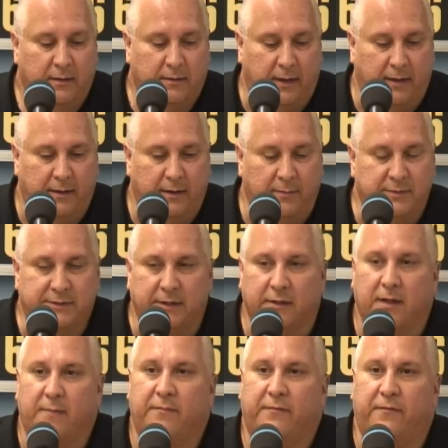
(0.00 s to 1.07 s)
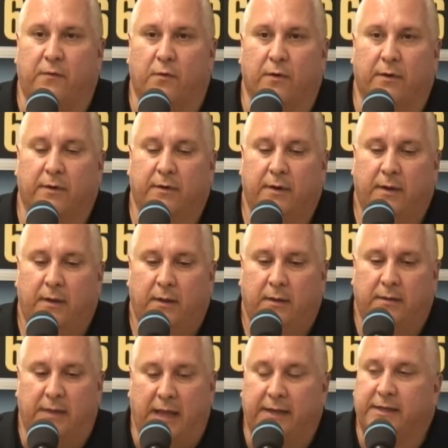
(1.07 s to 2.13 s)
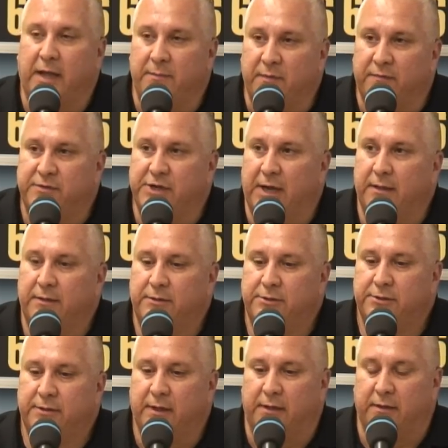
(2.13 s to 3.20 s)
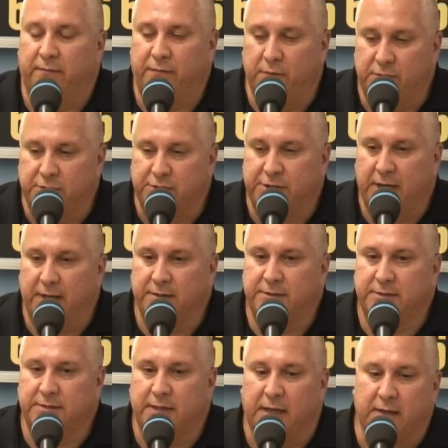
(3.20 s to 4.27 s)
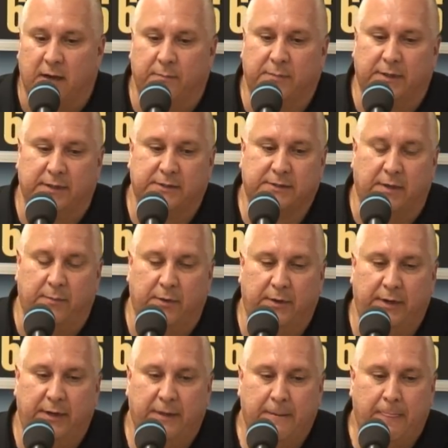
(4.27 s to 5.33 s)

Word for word: that I'm still up for that type of challenge and the future challenges that come to this community.